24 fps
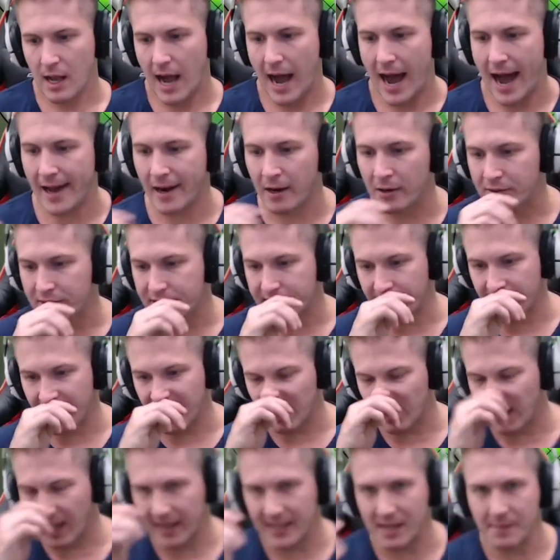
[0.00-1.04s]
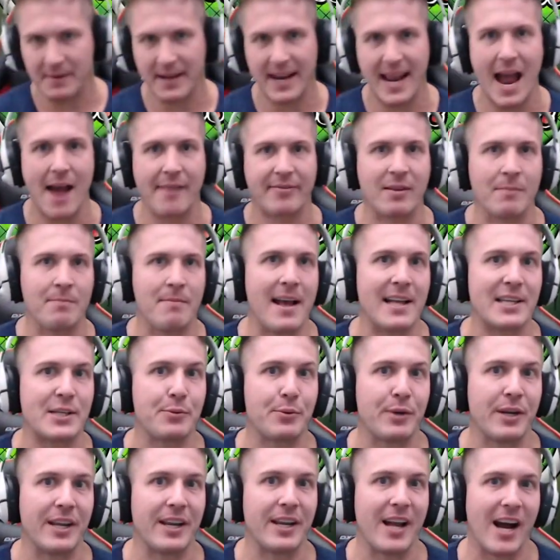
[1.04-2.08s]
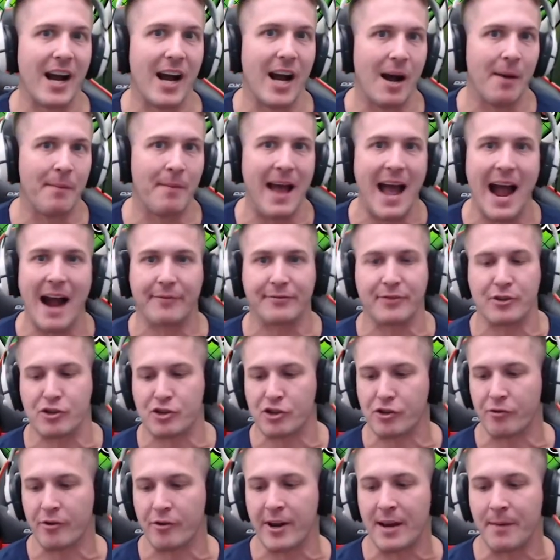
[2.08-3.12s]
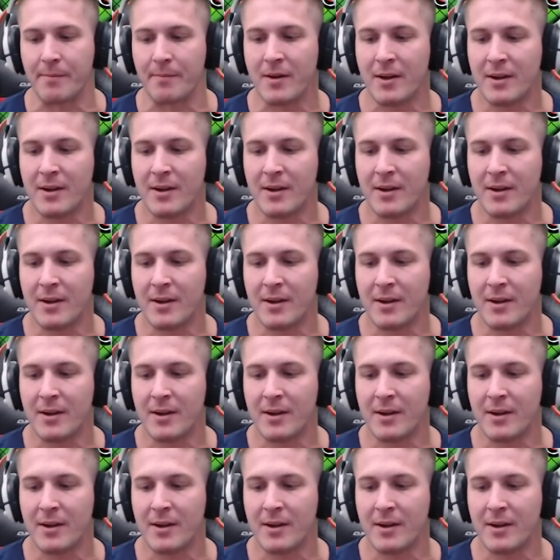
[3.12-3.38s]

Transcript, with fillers: I don't see it, Luck. I'm gonna have to mess with it um, after stream.